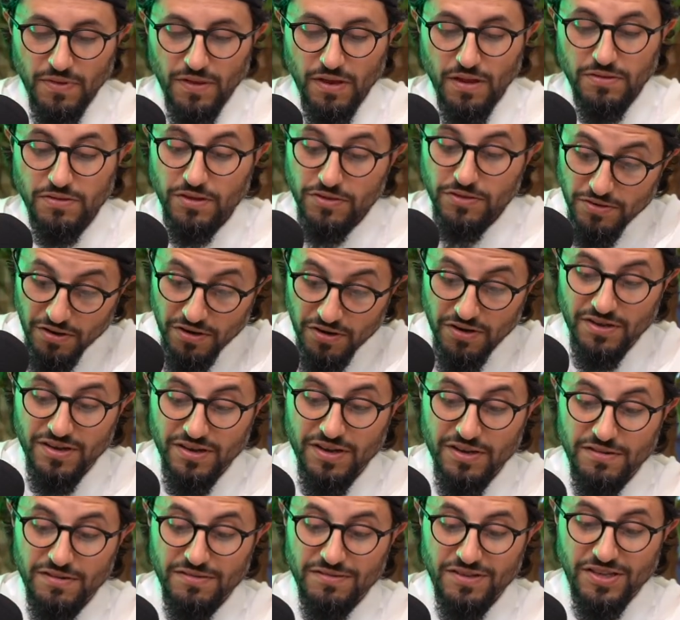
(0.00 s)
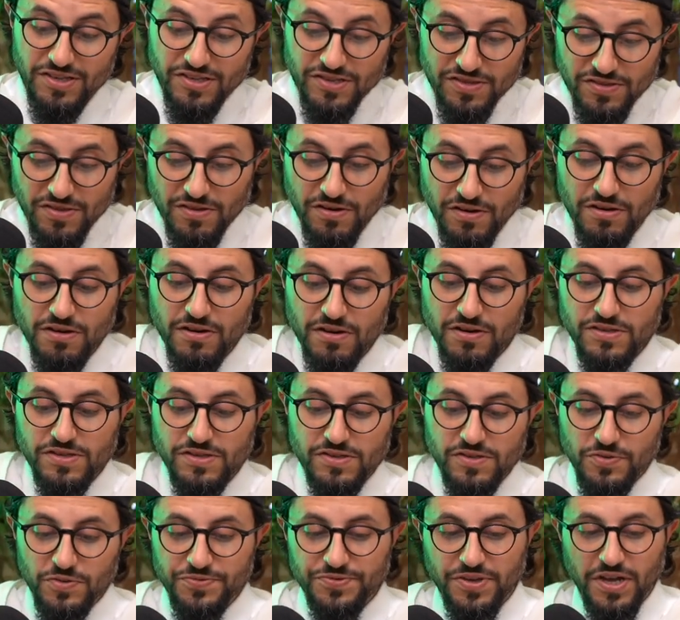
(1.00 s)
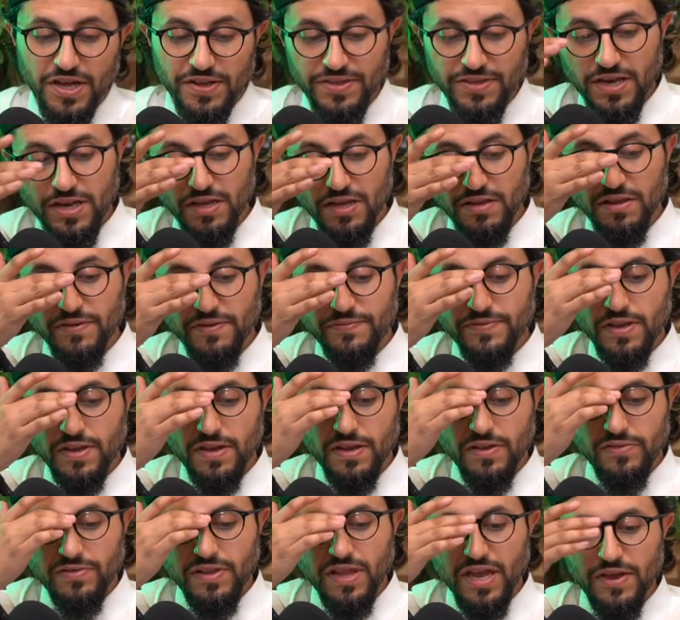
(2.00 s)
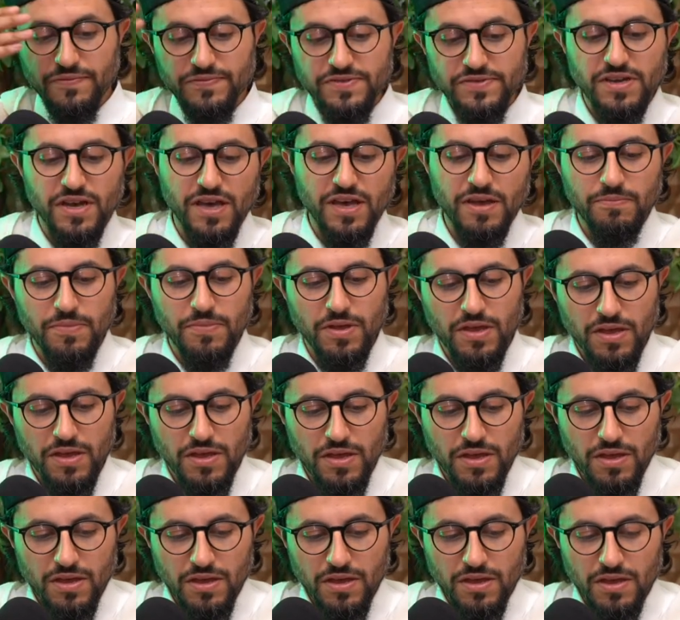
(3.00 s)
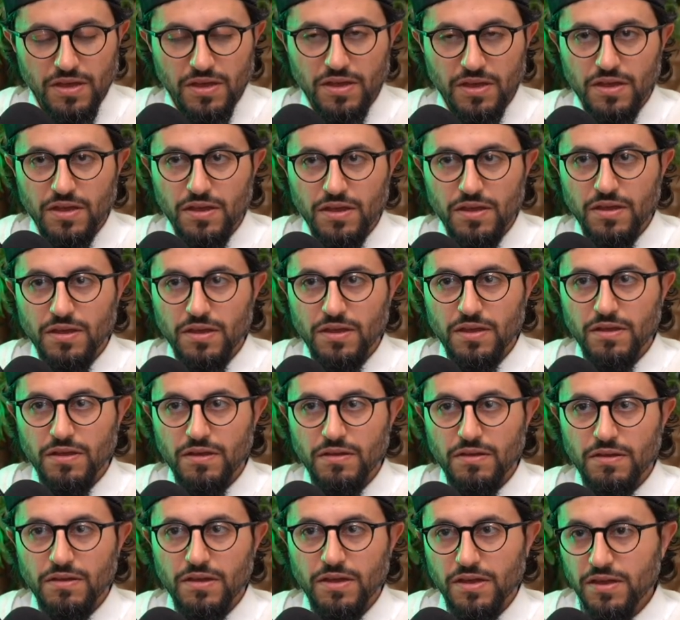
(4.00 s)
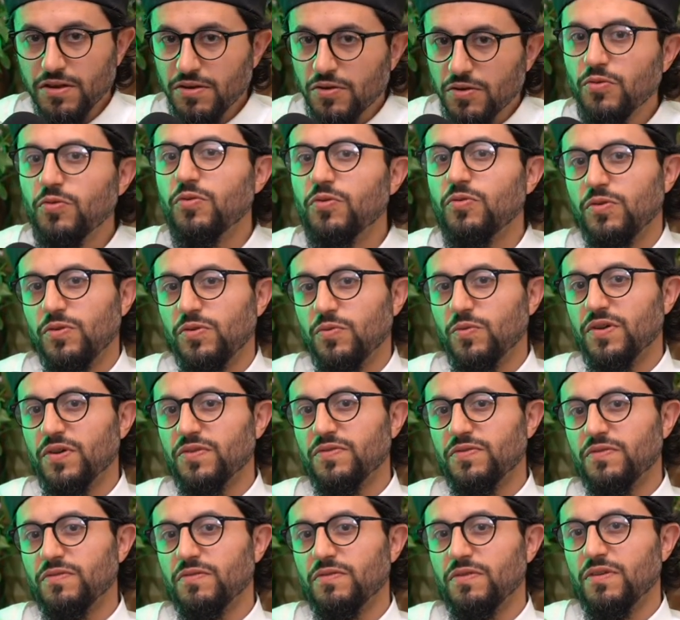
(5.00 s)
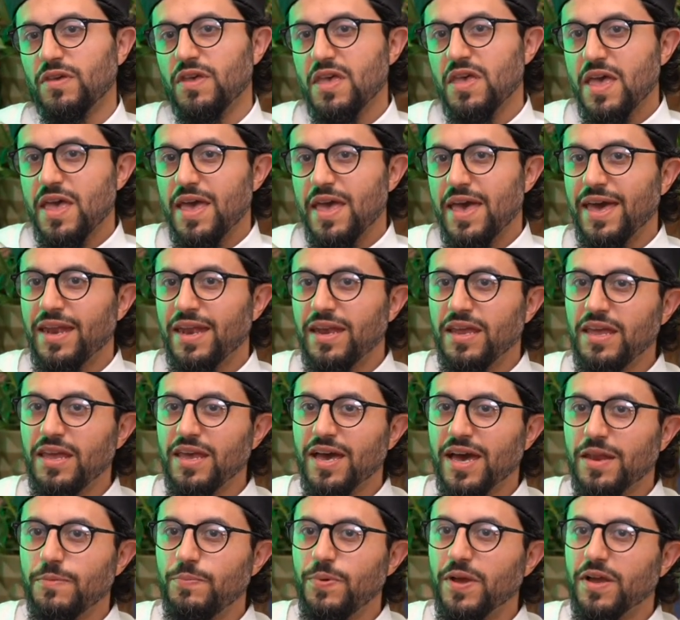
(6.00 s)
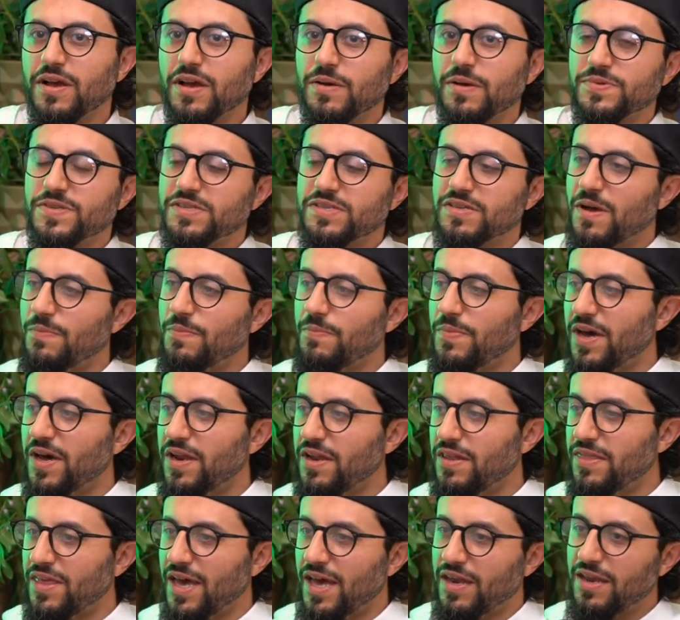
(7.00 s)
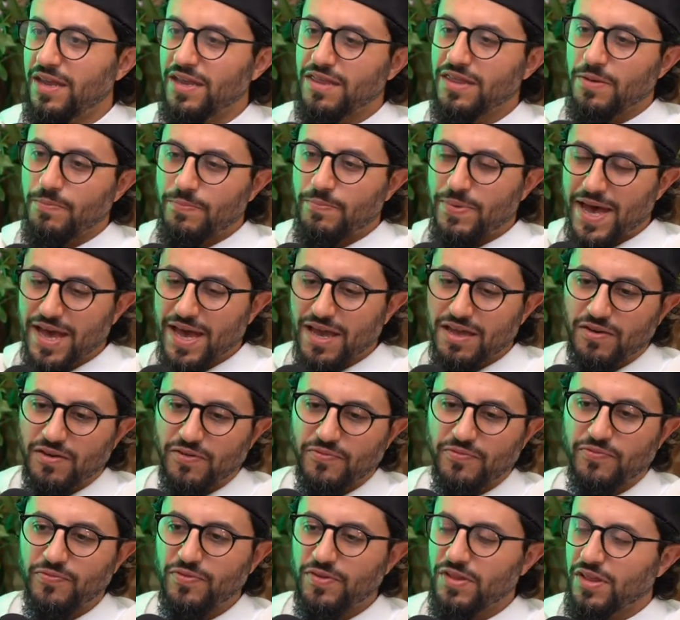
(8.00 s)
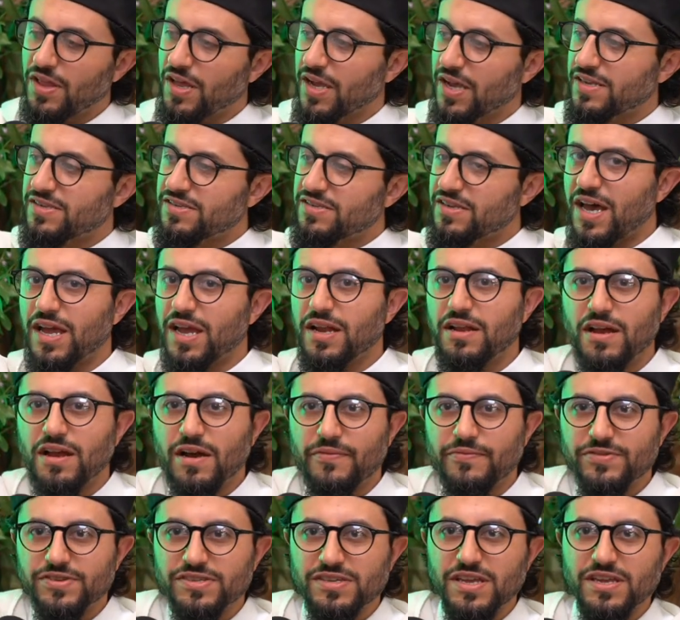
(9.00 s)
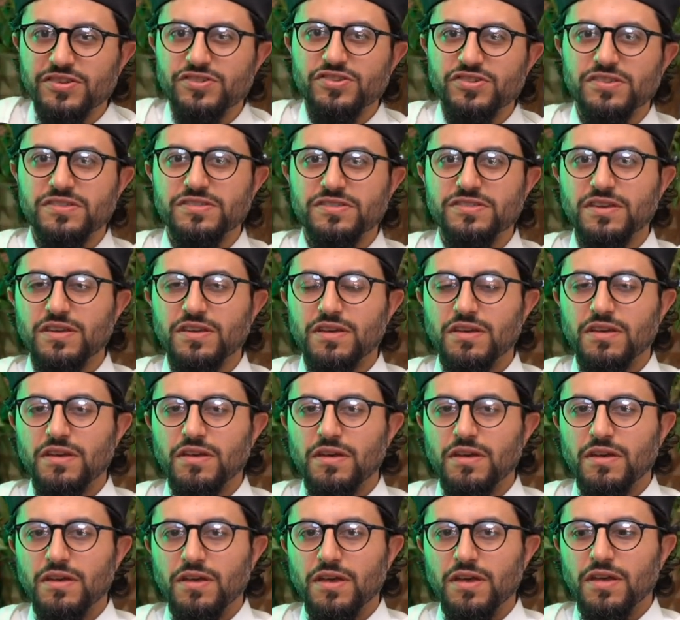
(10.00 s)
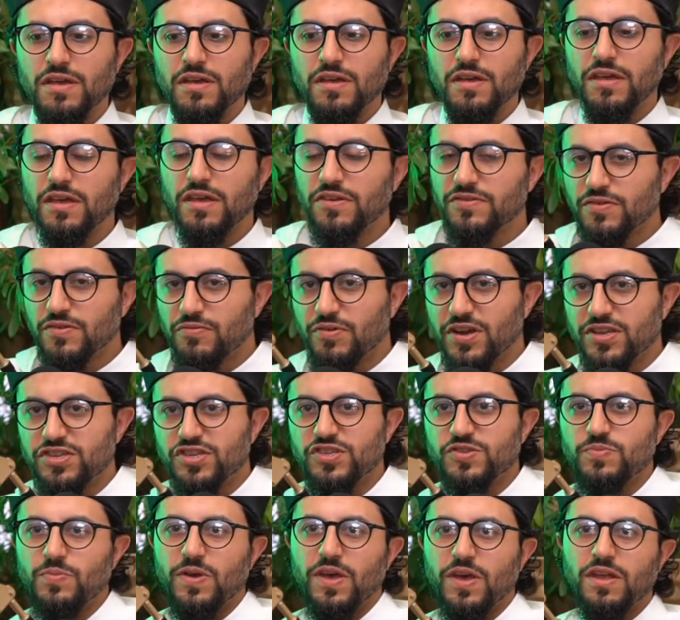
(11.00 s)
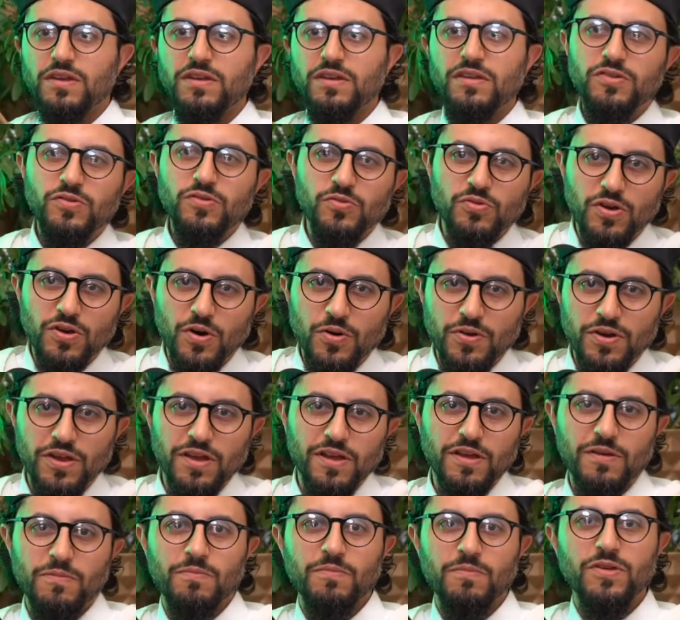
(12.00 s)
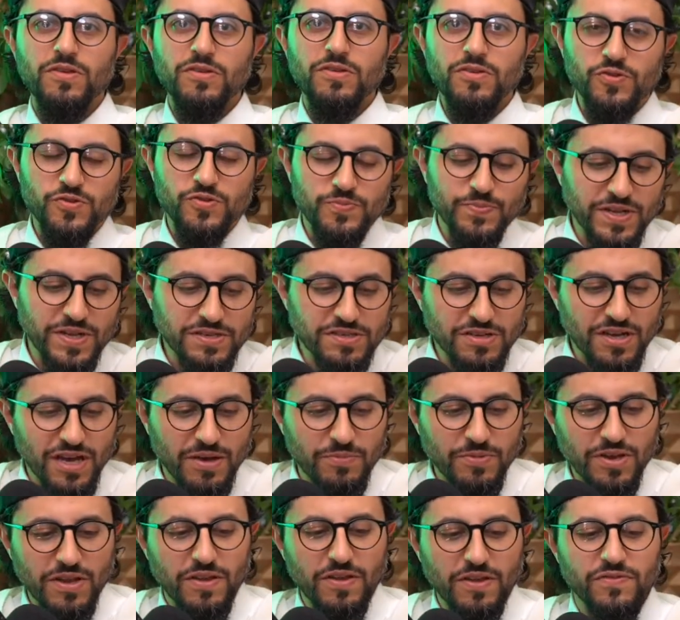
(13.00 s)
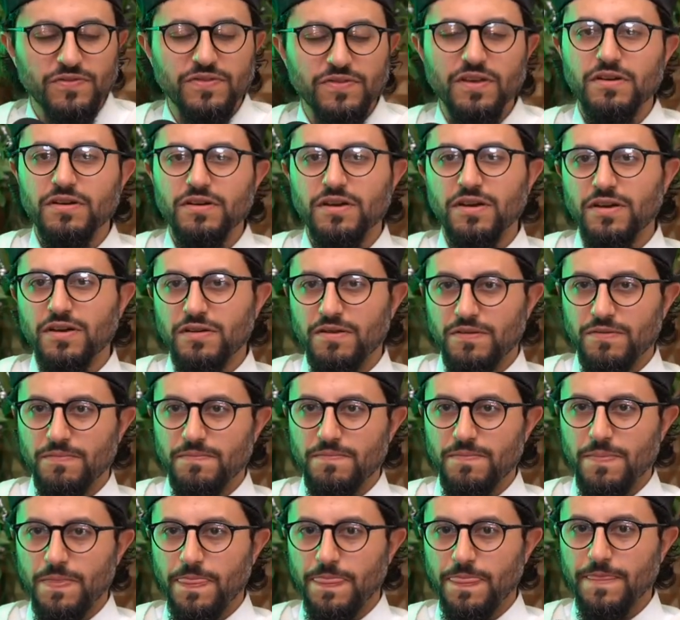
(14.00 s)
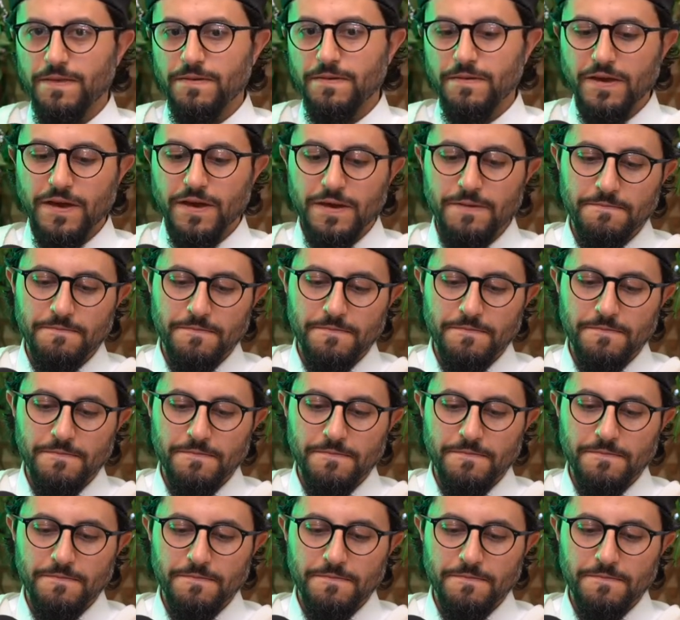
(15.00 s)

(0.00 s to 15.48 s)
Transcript: the third sultan that he lived in his lifetime, he knew who he was. And he had become somebody that in the back of like side conversations, he's a righteous man. You go to him, you spend time in his dirgah, okay?